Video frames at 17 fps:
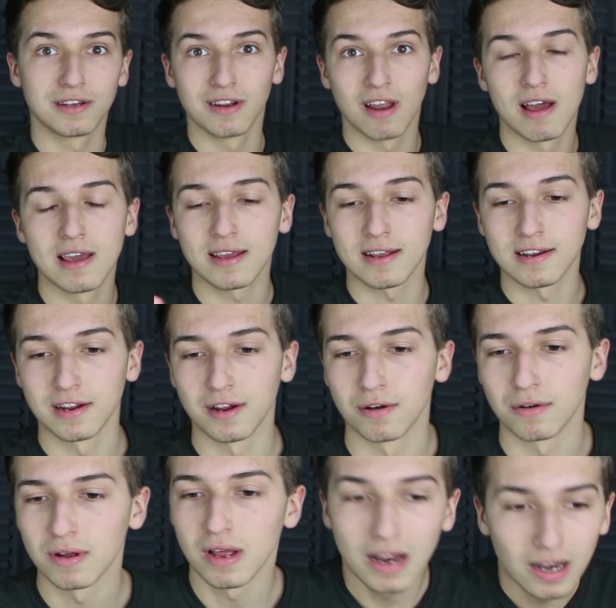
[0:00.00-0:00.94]
you like, and you
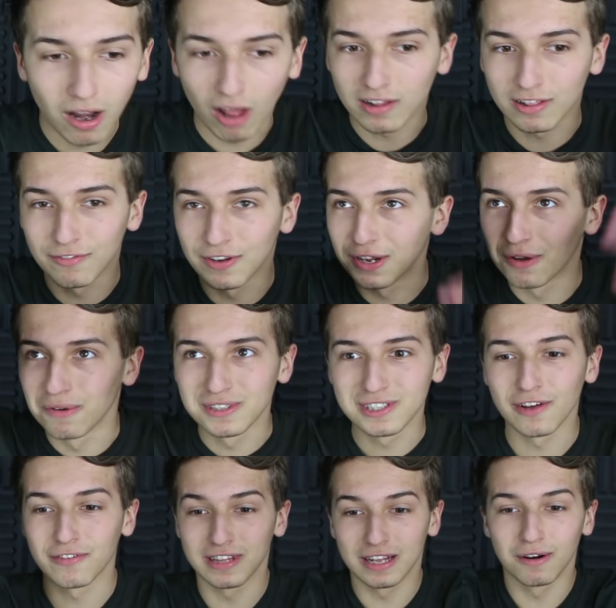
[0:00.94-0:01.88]
know, like the video and
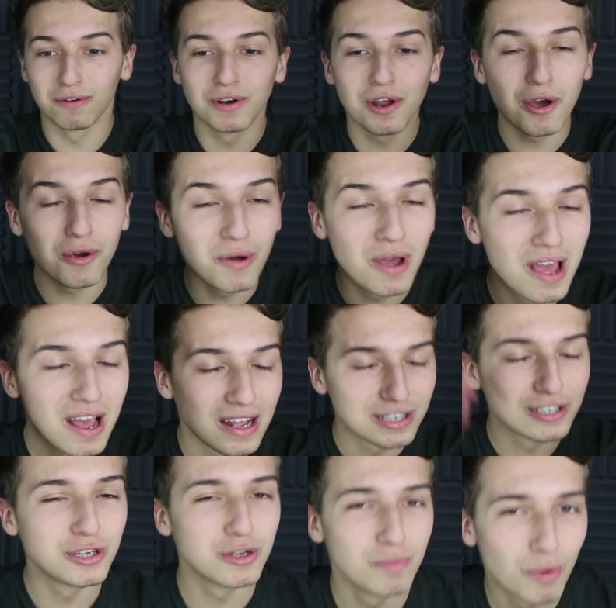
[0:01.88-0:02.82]
stuff, and then I'll know
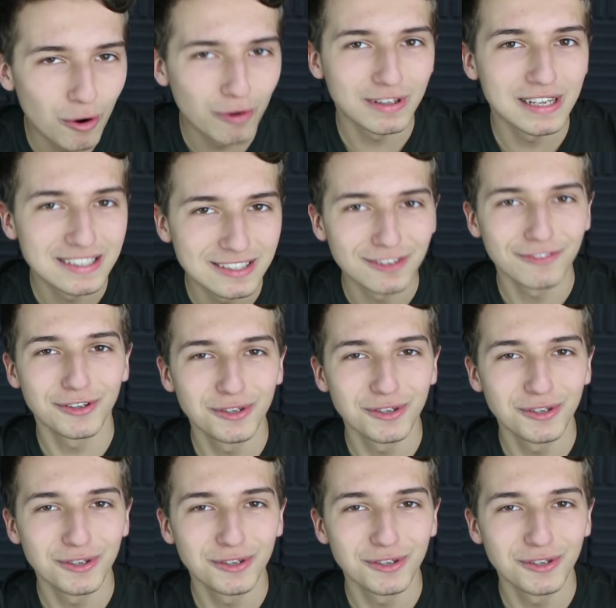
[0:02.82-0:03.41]
to do more of these in the